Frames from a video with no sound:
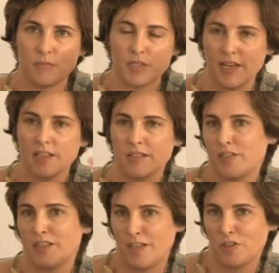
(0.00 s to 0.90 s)

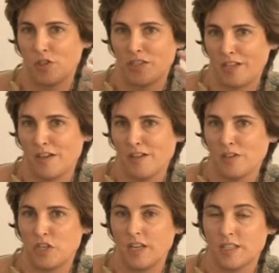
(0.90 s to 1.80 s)
scientific standard
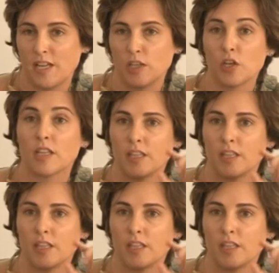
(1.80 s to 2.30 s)
technology and say, look,